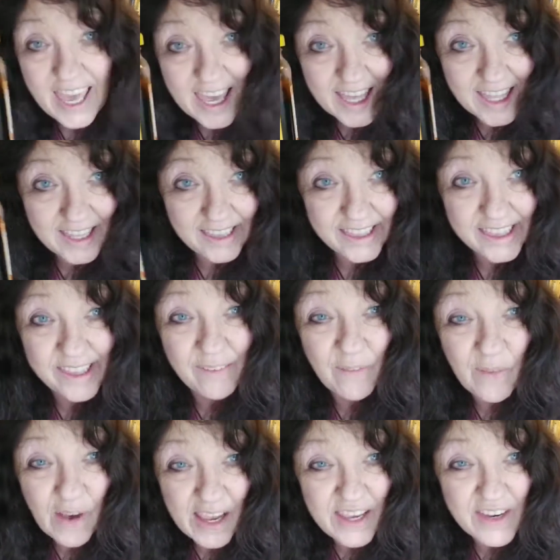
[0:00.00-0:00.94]
and
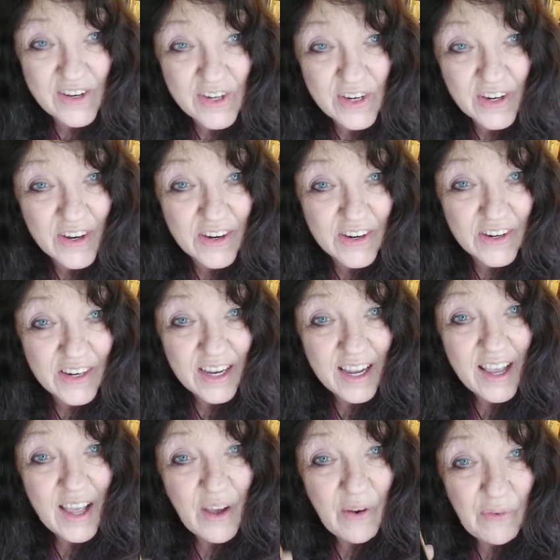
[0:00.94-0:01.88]
some white sugar.
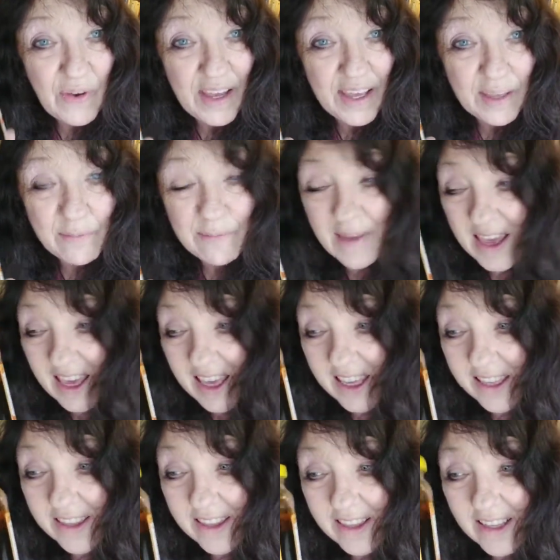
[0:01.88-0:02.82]
We can
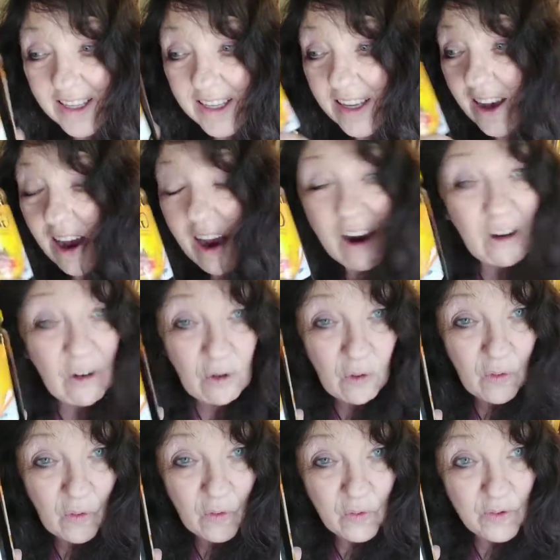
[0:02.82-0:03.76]
make our
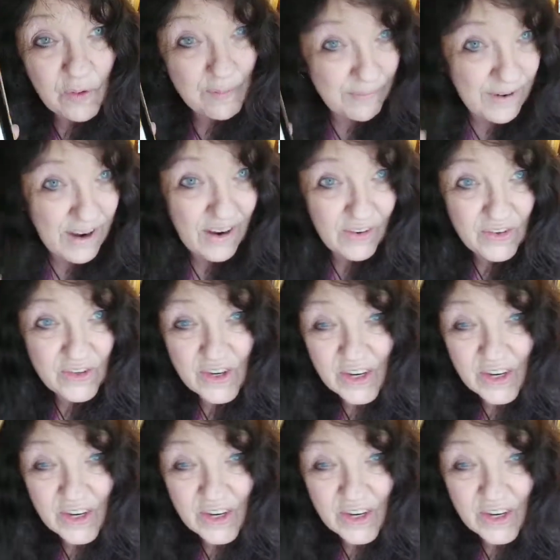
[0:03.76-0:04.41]
own brown